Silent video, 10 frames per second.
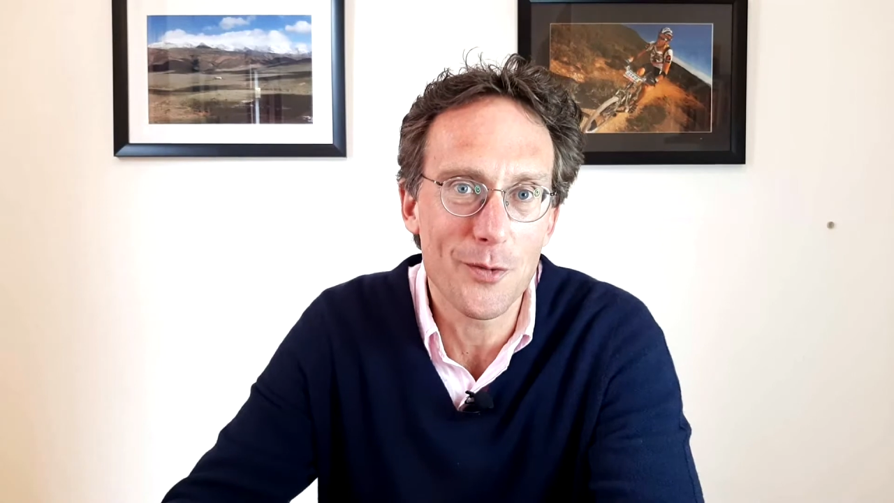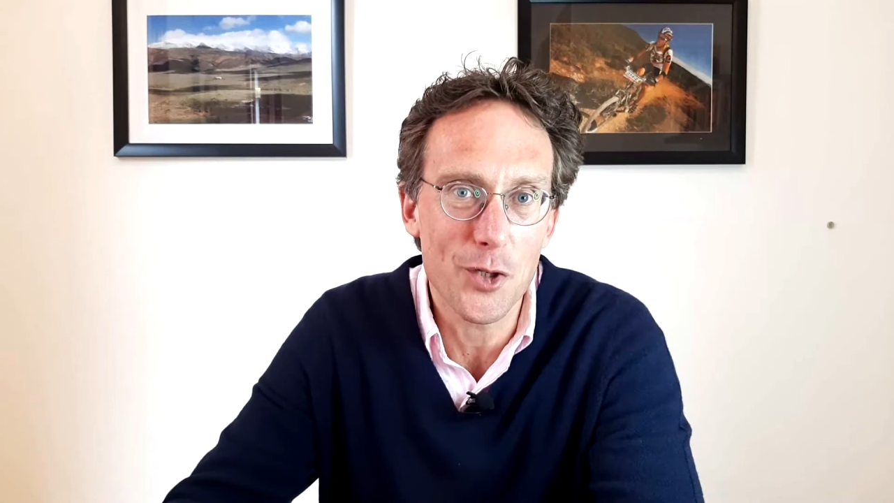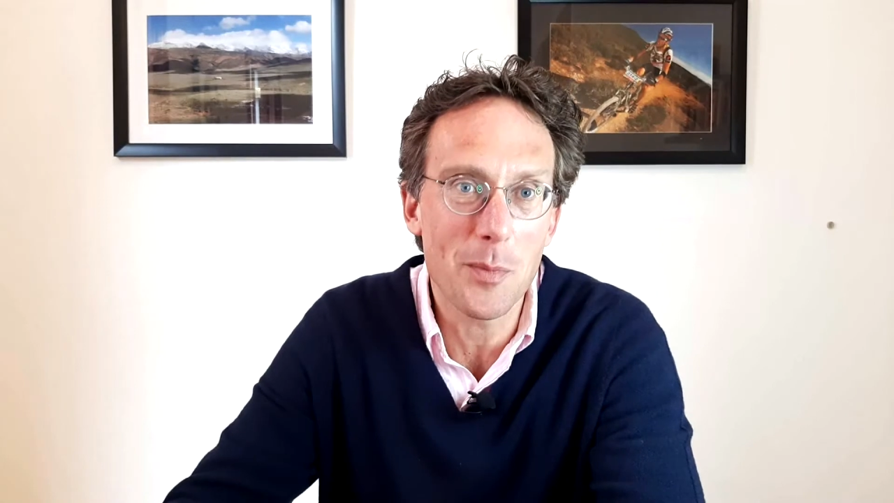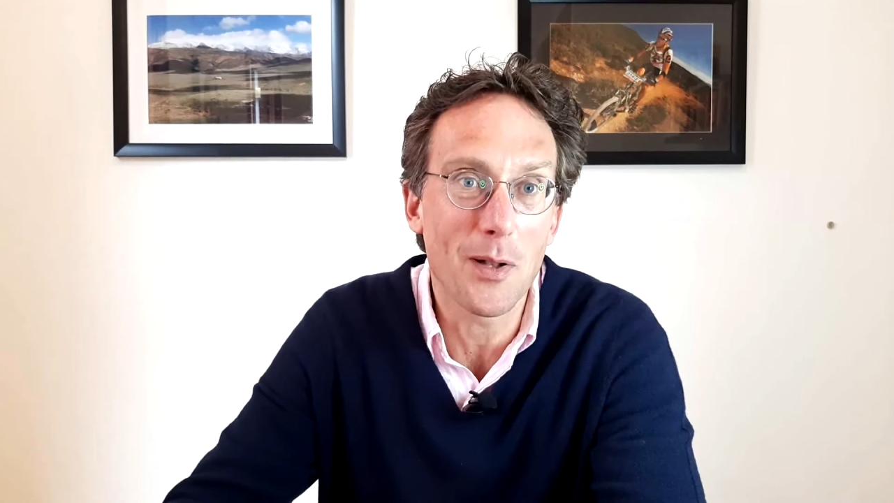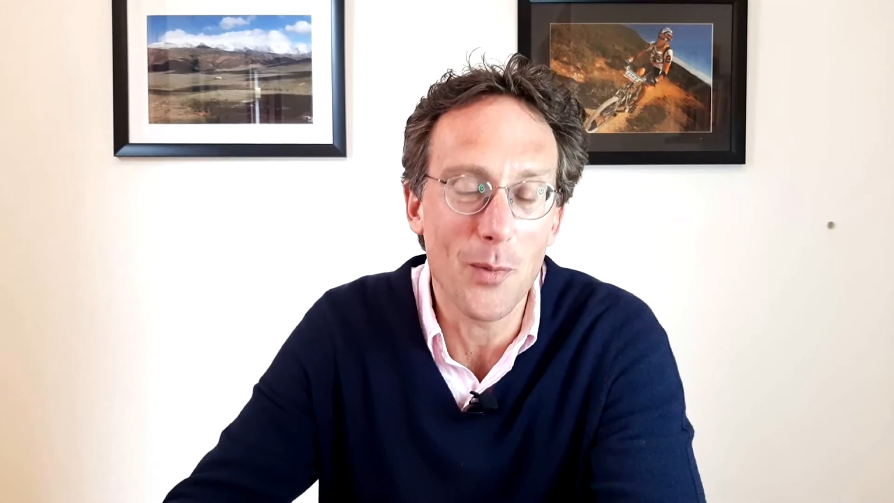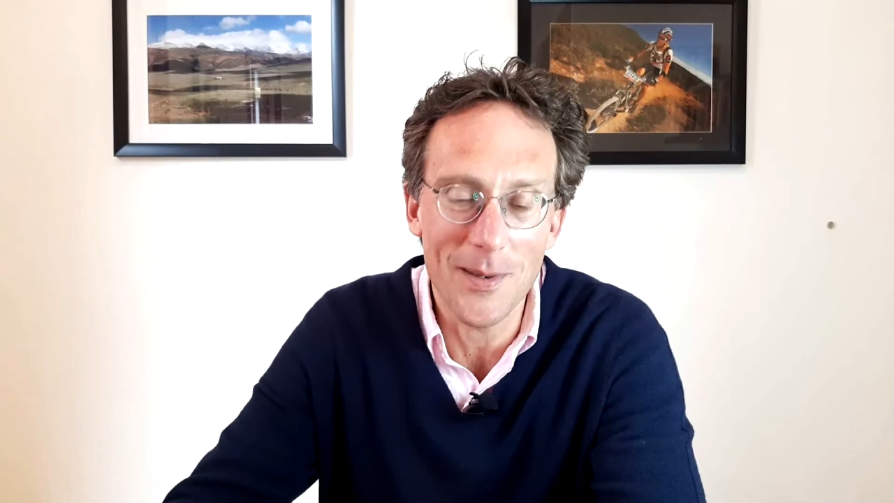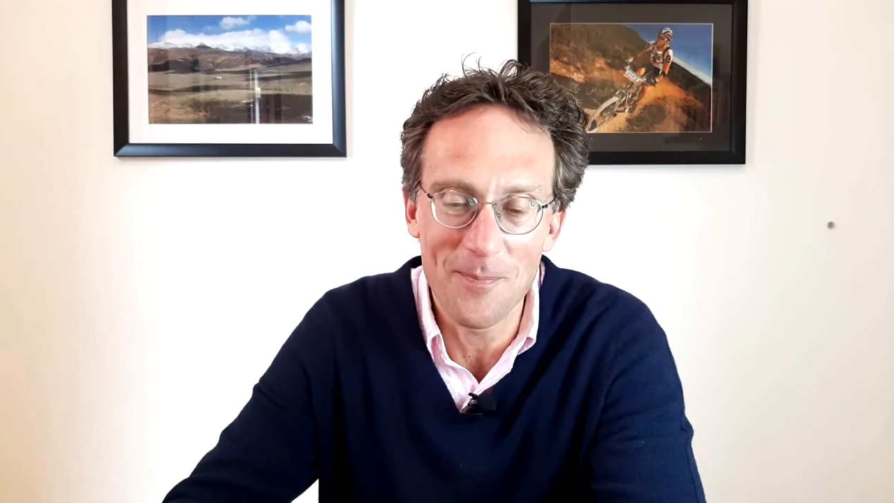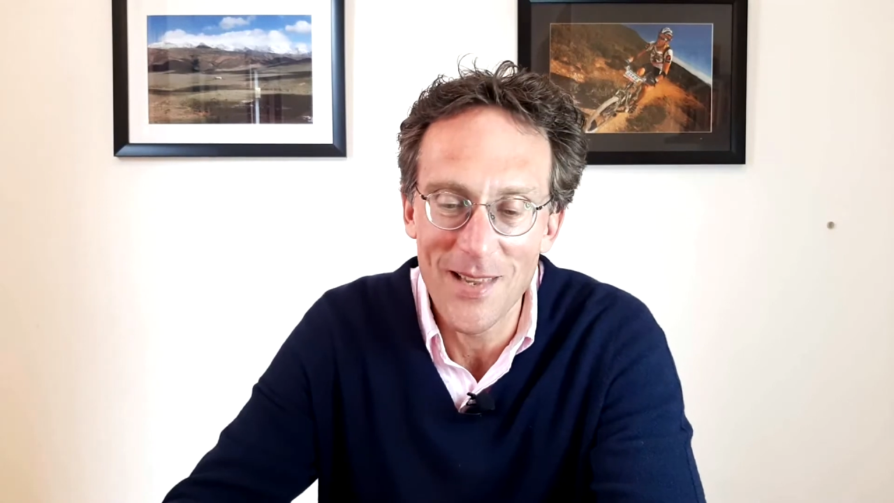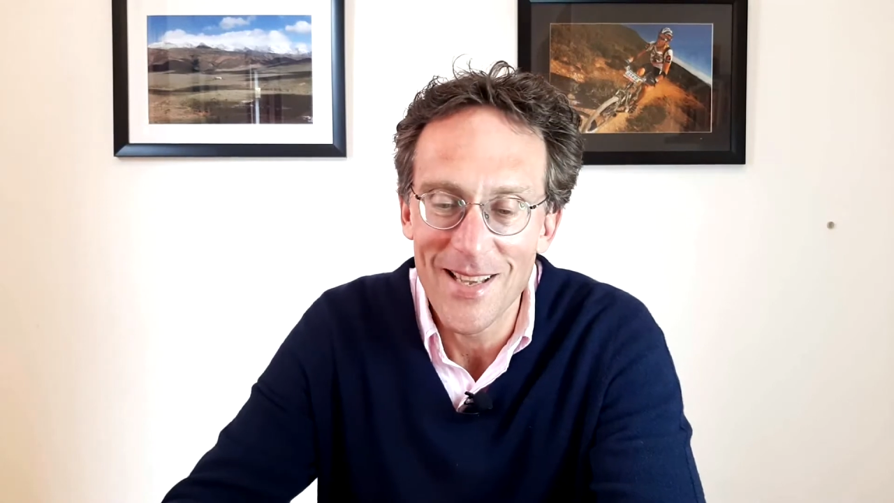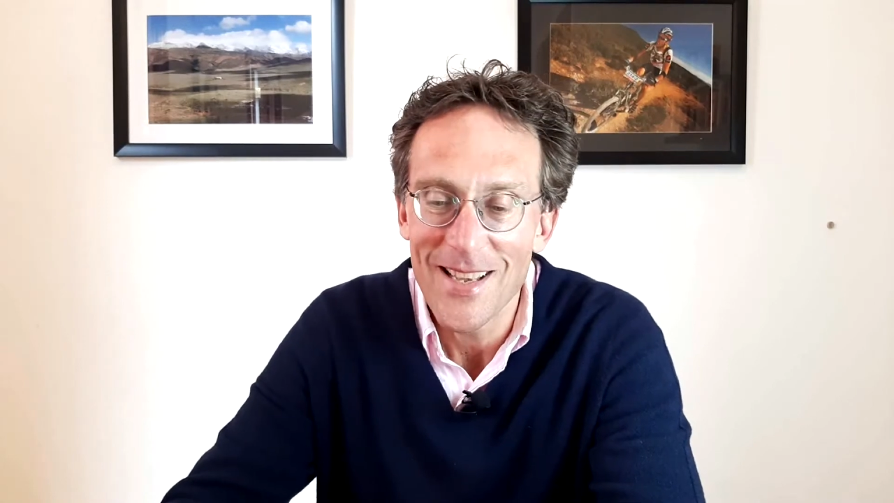Gmail
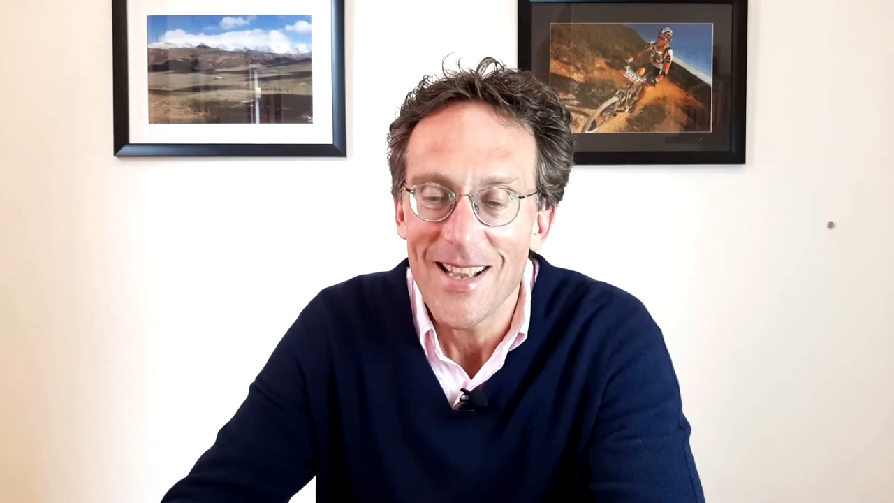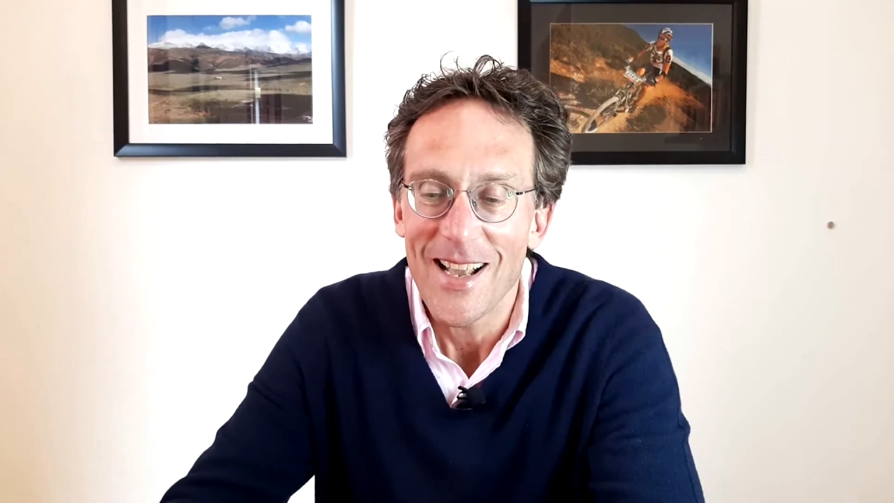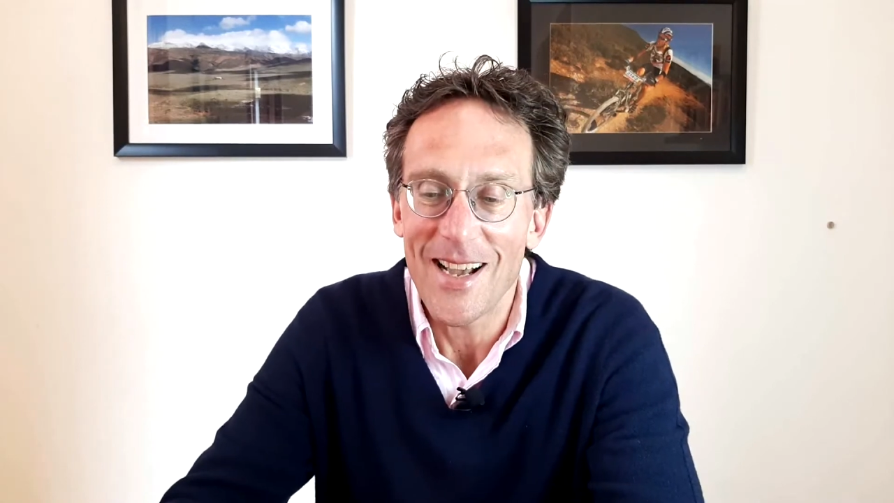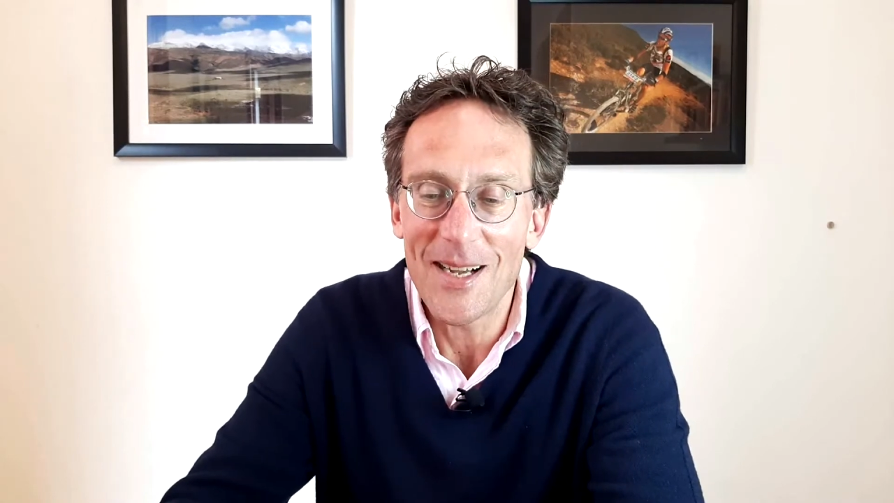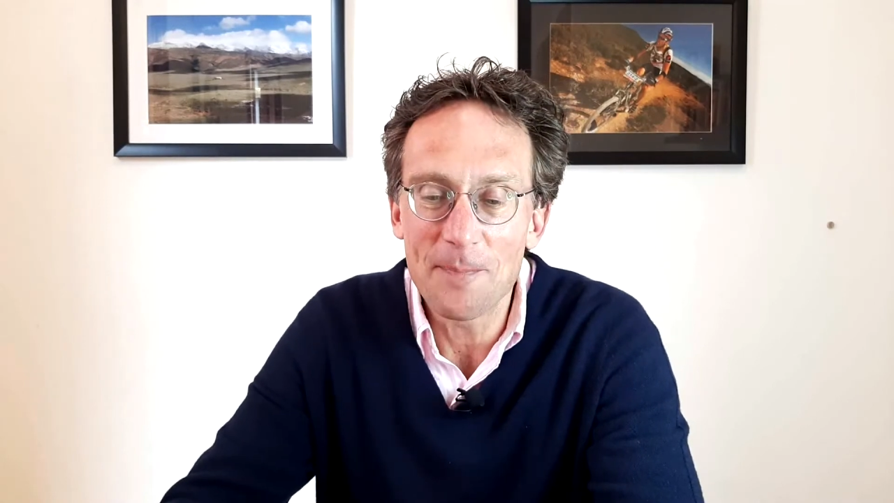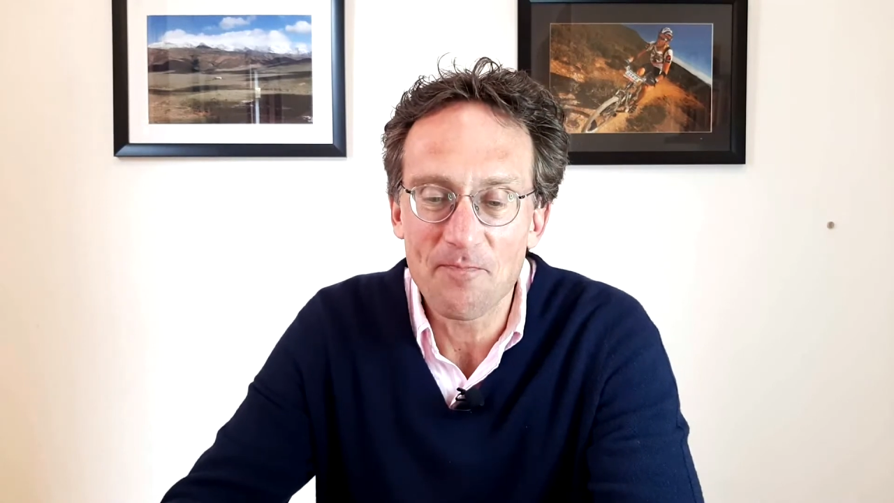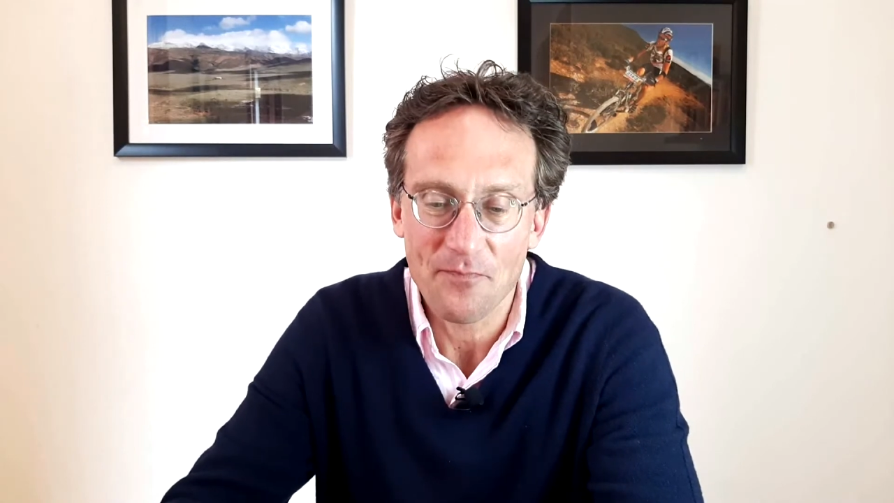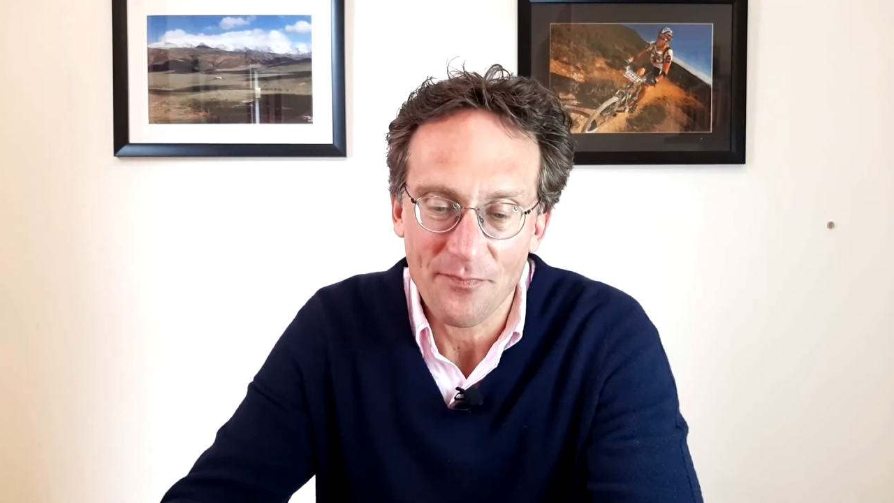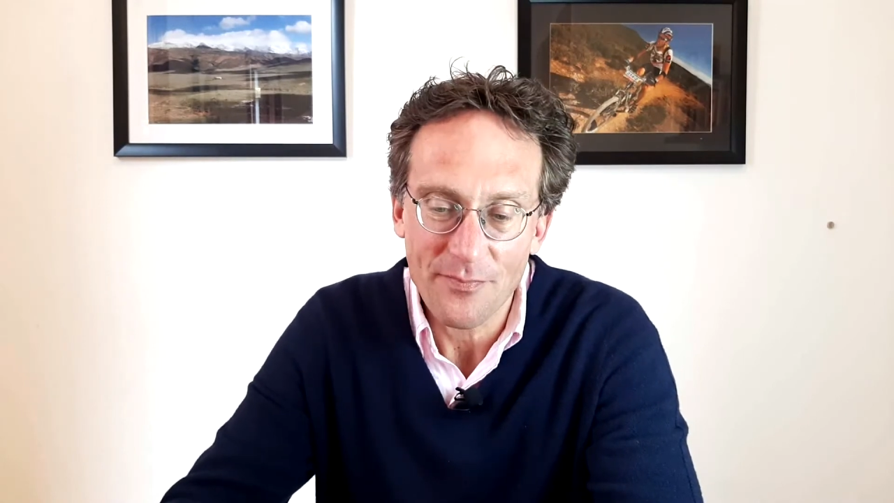one.